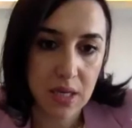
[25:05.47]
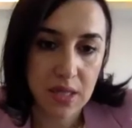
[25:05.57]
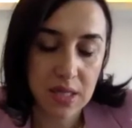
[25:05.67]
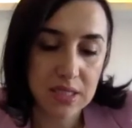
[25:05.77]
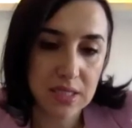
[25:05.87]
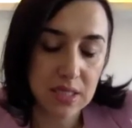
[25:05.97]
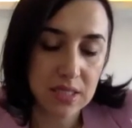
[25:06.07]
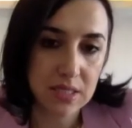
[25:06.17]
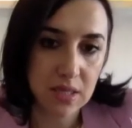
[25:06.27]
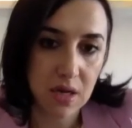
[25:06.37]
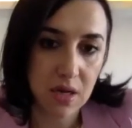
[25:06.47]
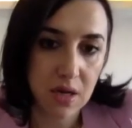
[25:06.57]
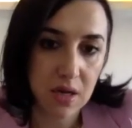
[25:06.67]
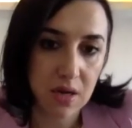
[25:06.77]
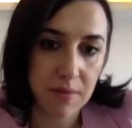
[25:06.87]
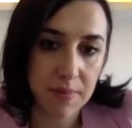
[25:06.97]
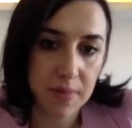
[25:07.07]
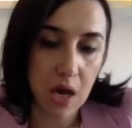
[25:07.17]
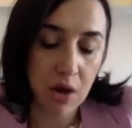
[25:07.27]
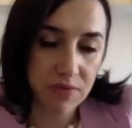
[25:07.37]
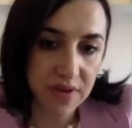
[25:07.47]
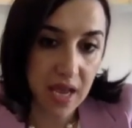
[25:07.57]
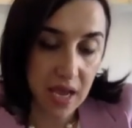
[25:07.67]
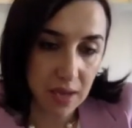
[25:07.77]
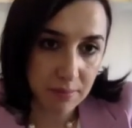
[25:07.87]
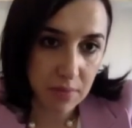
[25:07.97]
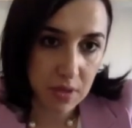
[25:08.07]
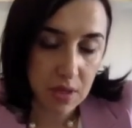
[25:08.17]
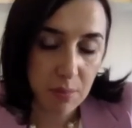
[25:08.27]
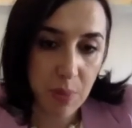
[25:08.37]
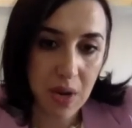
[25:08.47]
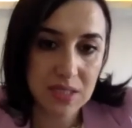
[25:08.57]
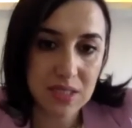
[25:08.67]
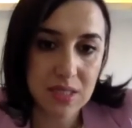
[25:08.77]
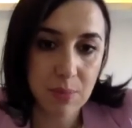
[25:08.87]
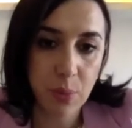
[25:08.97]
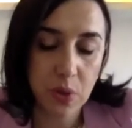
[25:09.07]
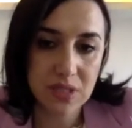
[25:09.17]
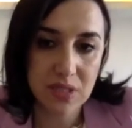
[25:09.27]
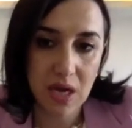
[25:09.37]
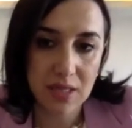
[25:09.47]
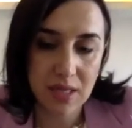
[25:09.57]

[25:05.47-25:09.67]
this is off an aim, plus the port side.